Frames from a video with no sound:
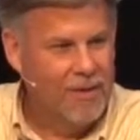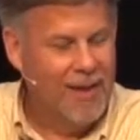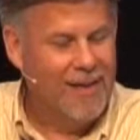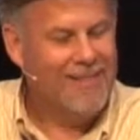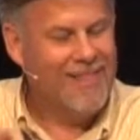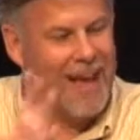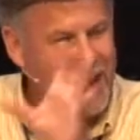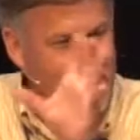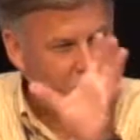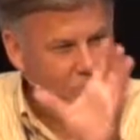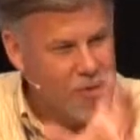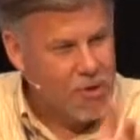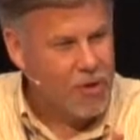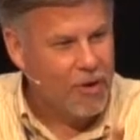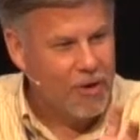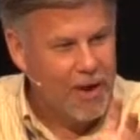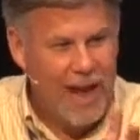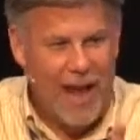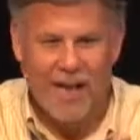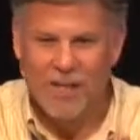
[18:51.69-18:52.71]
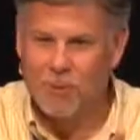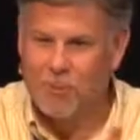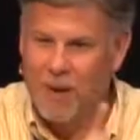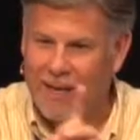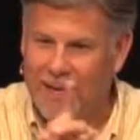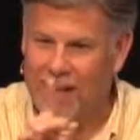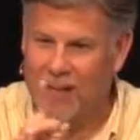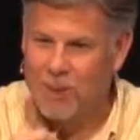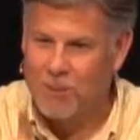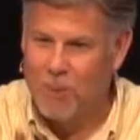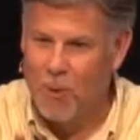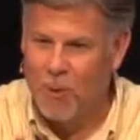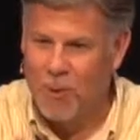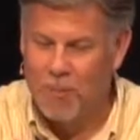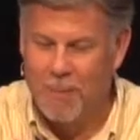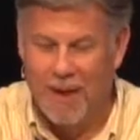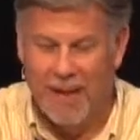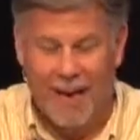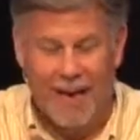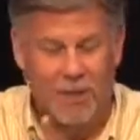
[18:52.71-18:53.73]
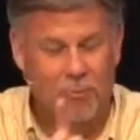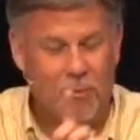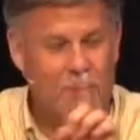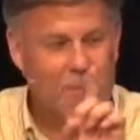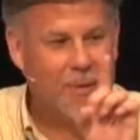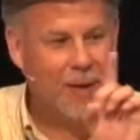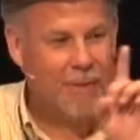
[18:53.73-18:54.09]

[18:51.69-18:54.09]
And that third aspect I spoke about last week,